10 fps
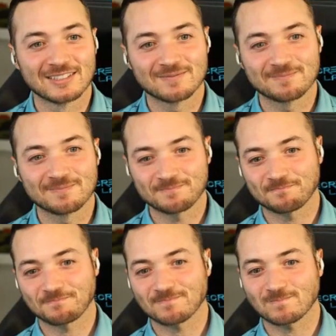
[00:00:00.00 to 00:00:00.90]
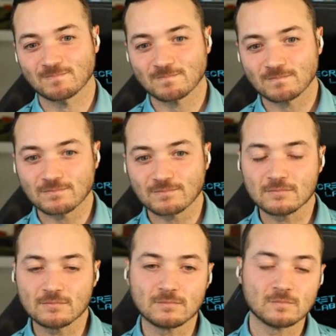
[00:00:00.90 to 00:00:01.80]
yeah.
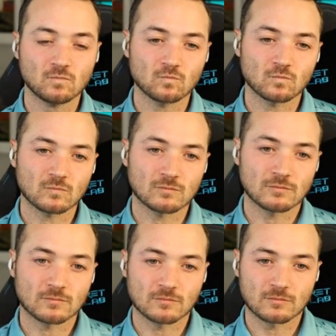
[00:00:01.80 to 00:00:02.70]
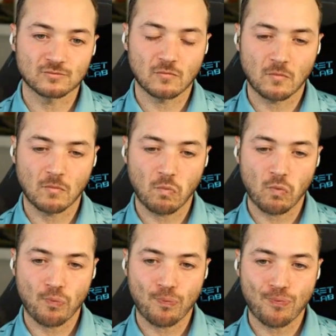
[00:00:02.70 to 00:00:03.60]
Um. Okay,
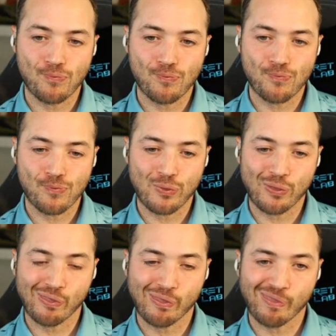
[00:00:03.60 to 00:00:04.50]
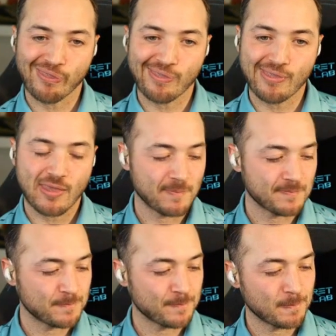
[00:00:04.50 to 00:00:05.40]
so
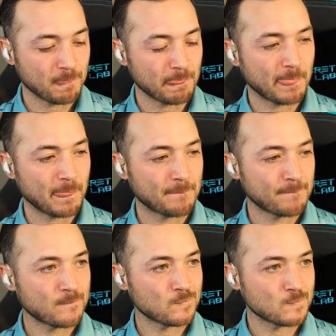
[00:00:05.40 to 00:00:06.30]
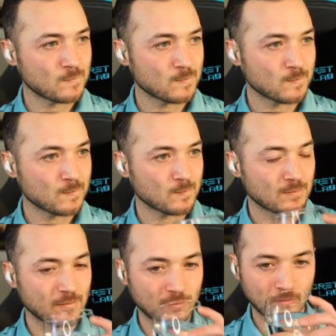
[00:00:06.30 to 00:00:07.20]
Mark Riggs
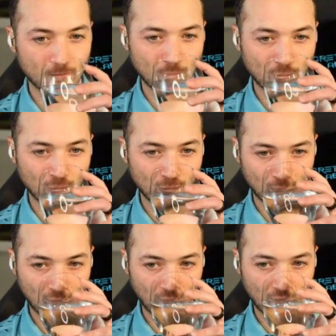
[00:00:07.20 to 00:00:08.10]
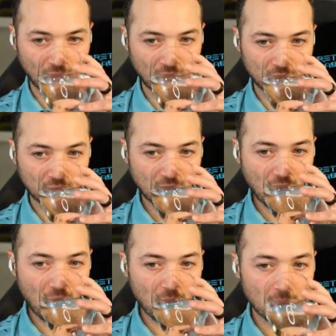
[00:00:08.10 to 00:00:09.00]
someone, maybe even you, over
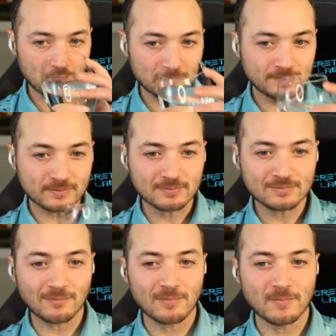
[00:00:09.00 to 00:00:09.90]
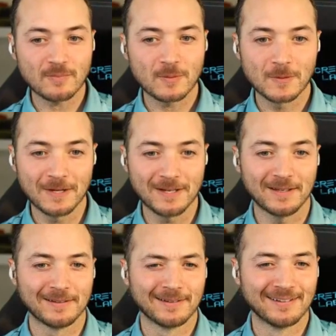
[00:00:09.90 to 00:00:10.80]
the last week mentioned having
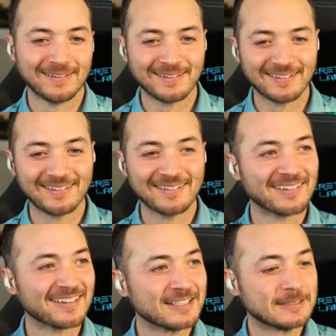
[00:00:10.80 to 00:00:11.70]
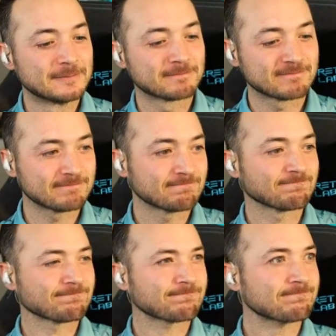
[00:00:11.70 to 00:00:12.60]
a medical exemption to use a
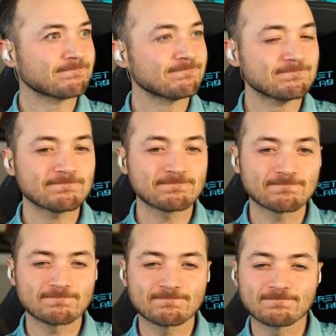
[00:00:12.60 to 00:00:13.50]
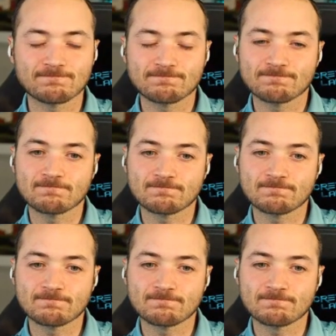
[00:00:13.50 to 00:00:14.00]
cart but no caddy.